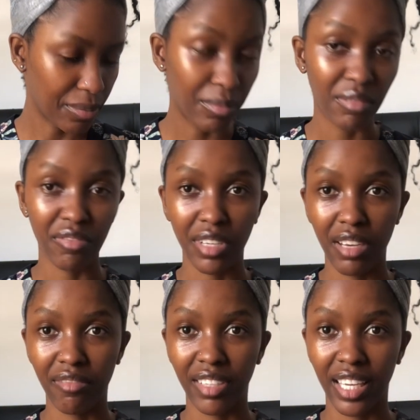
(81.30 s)
before I
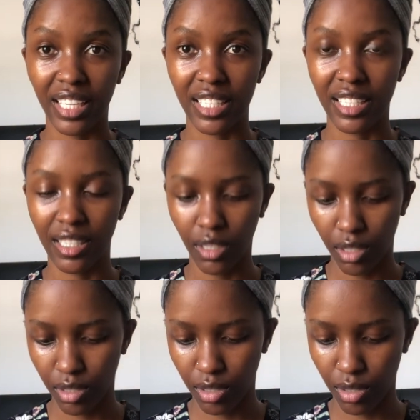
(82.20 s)
forget,
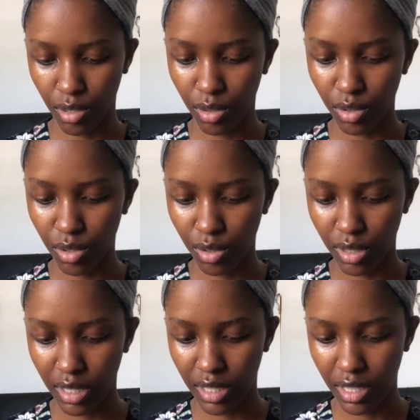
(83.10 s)
because also
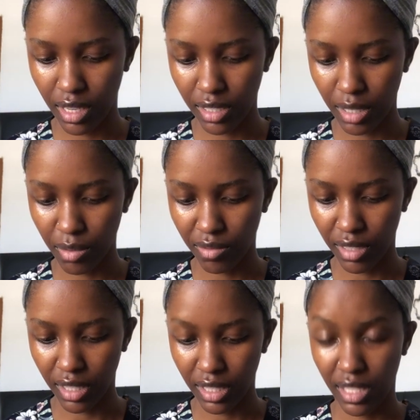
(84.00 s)
these are some of the
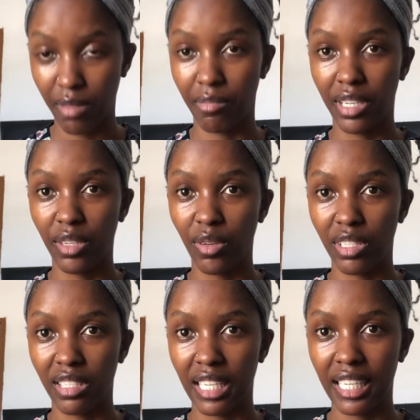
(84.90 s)
things I'm planning on
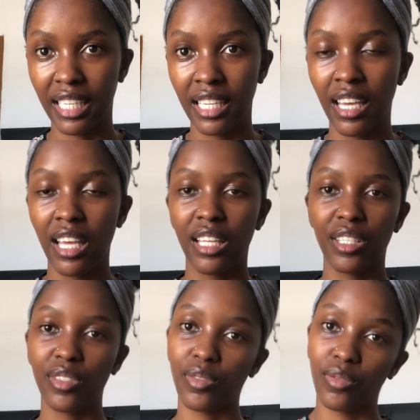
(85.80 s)
selling,
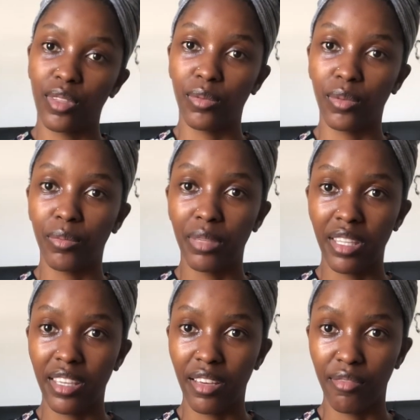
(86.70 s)
so they won't be
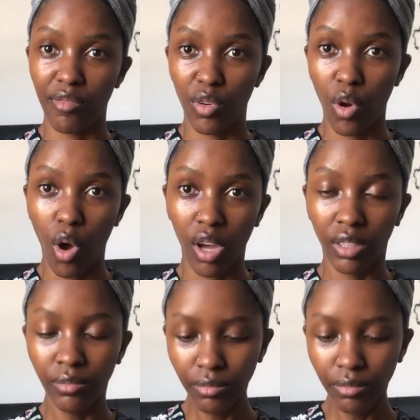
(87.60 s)
here for long.